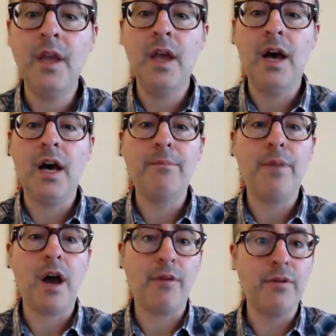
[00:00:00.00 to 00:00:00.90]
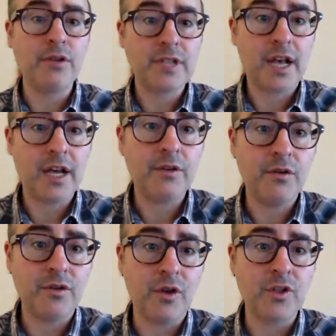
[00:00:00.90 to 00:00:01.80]
Barbara Bustad,
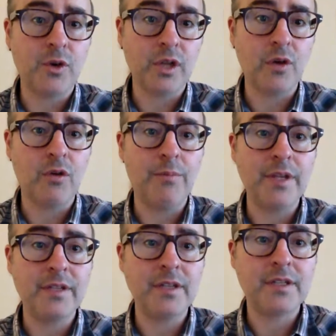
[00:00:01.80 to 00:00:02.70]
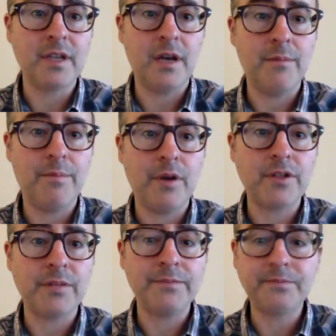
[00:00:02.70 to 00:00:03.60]
who's also a local business
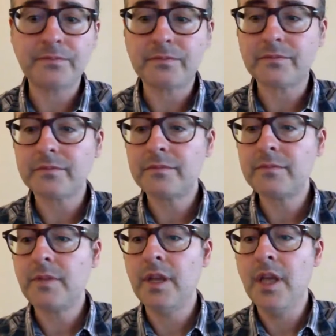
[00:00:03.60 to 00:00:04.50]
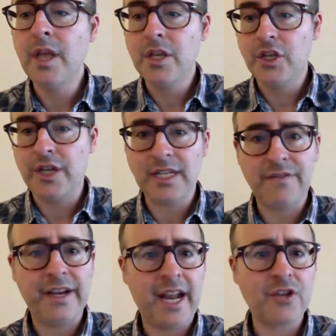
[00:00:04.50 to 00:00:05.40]
person. She
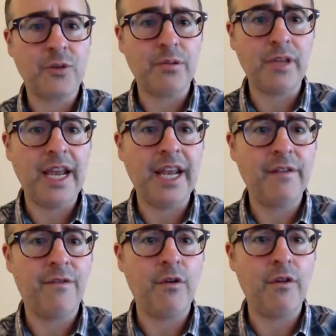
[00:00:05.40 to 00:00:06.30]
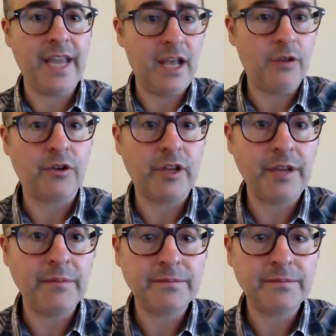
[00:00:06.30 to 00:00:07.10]
does financial planning for the elderly.